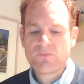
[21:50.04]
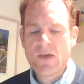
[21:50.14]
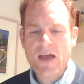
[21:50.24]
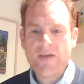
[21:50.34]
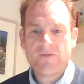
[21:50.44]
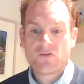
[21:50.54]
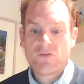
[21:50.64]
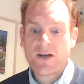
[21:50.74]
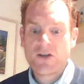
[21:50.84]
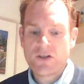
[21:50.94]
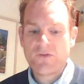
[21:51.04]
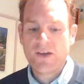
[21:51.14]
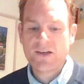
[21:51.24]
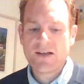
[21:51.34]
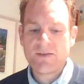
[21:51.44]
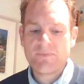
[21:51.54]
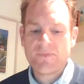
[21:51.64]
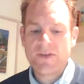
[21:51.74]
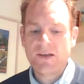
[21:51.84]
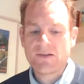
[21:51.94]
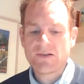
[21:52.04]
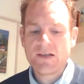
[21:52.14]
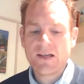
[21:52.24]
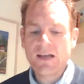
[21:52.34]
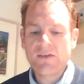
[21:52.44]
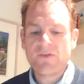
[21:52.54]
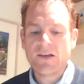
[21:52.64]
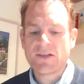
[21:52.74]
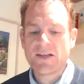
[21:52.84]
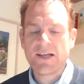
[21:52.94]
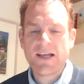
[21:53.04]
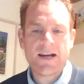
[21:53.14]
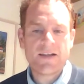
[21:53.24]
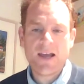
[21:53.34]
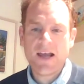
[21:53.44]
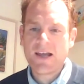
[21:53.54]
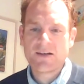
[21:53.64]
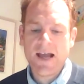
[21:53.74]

have a strategy to fix up things if things are getting out of hand,